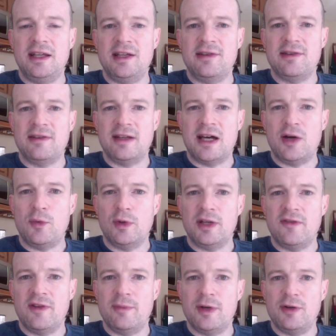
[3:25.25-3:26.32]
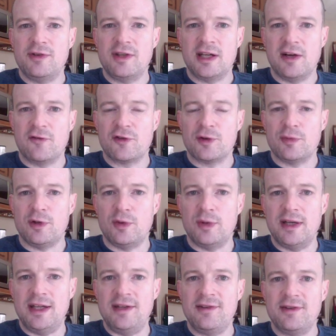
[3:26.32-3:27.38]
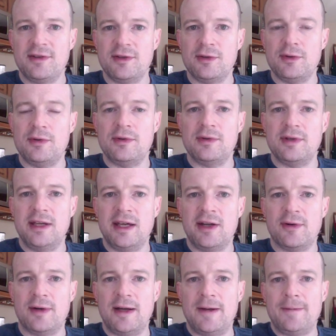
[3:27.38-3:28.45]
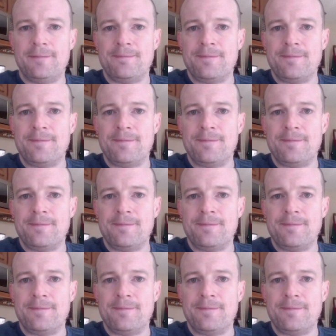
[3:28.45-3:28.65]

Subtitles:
it's not one of the most comfortable ways to get around.